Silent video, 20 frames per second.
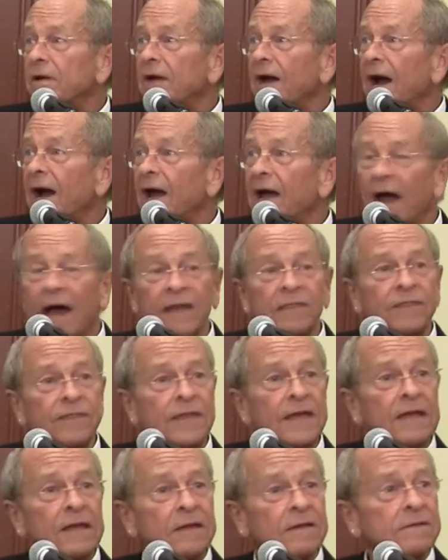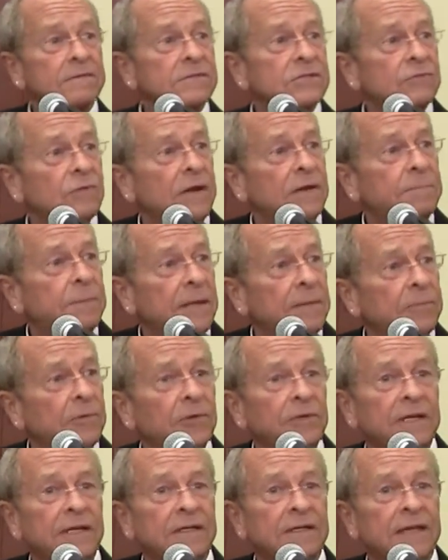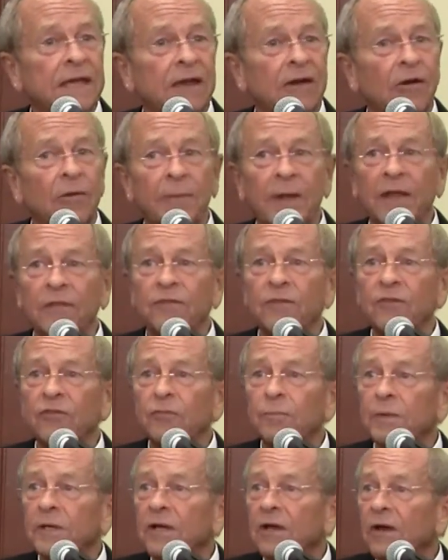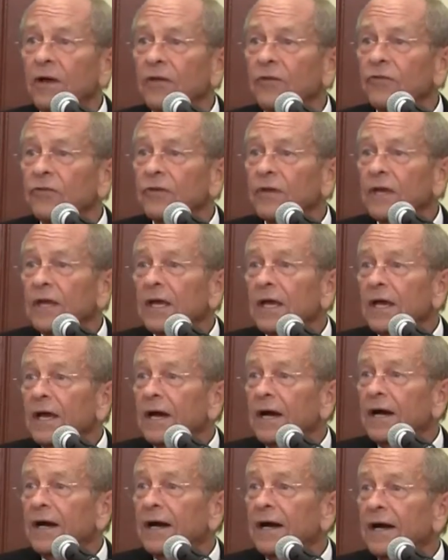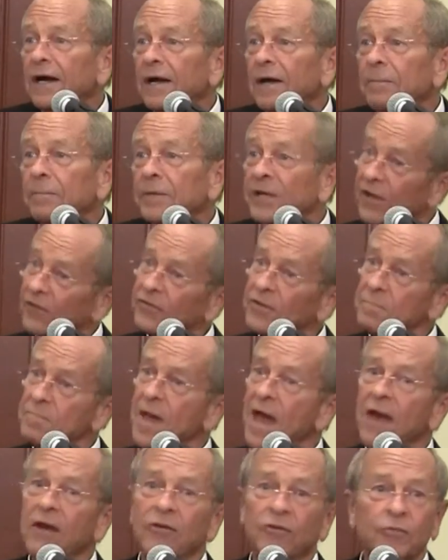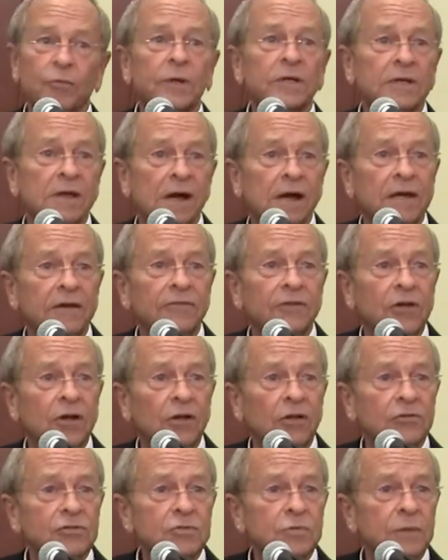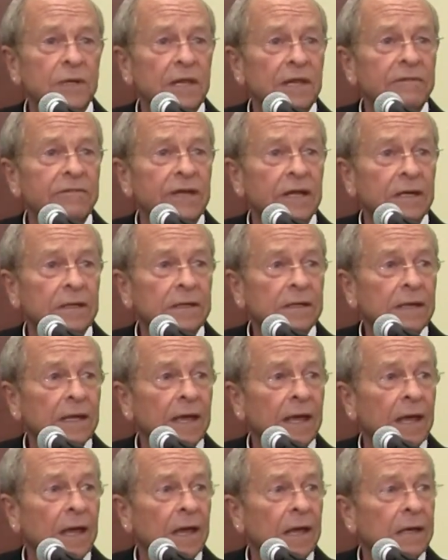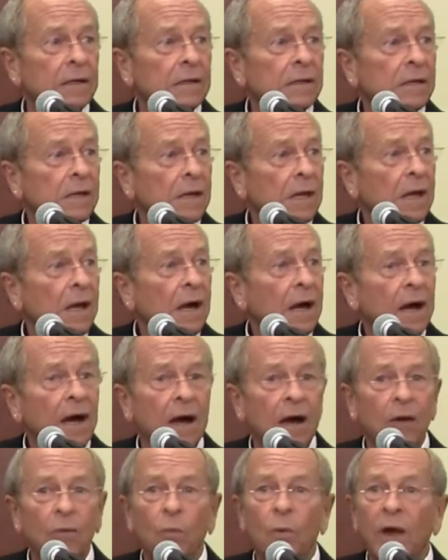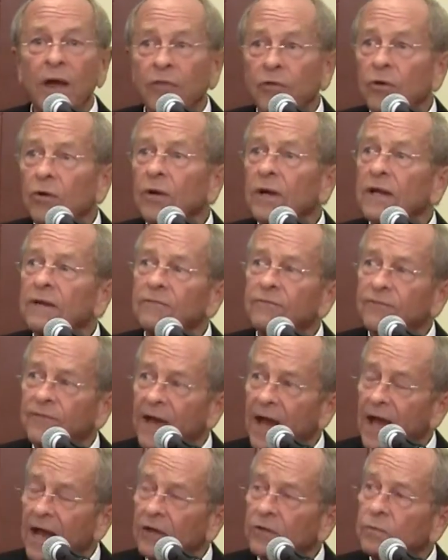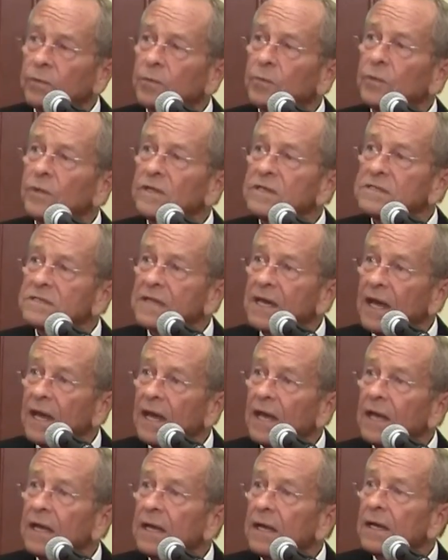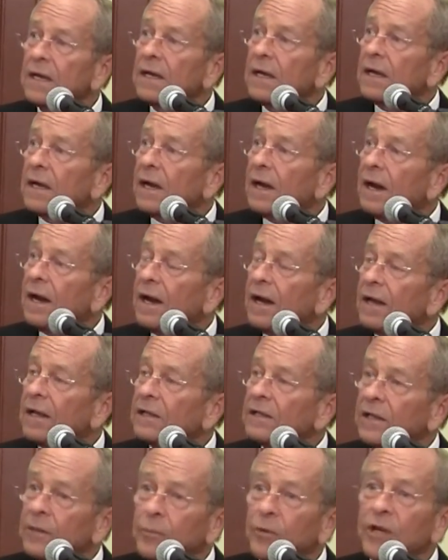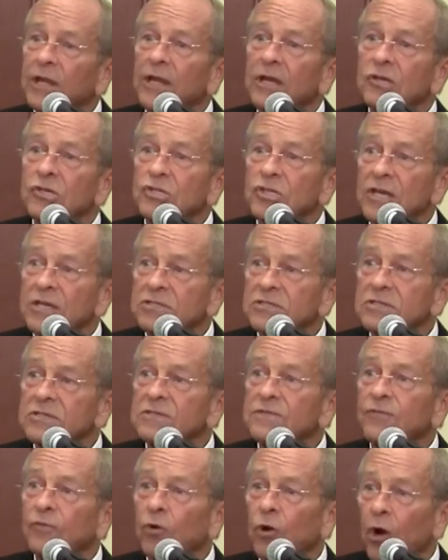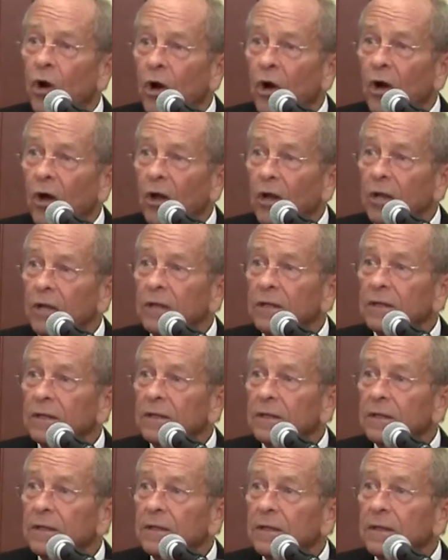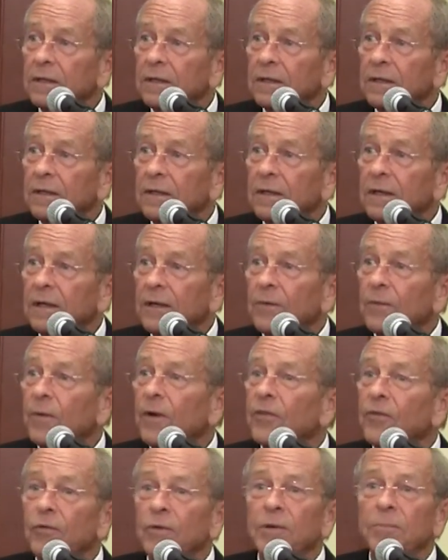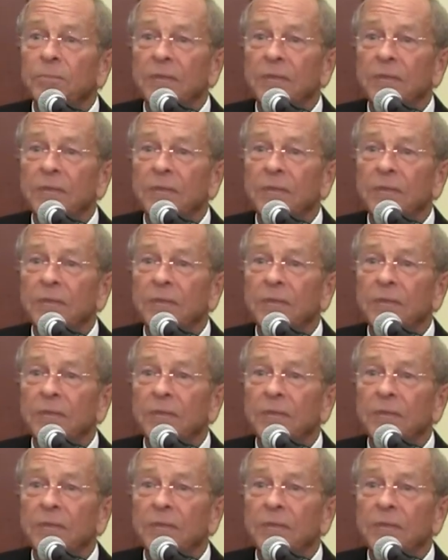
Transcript: I, I think straight people need to care about this because uh, because it matters what kind of a culture we live in, and uh, whether in fact when we say uh, liberty and justice for all, whether it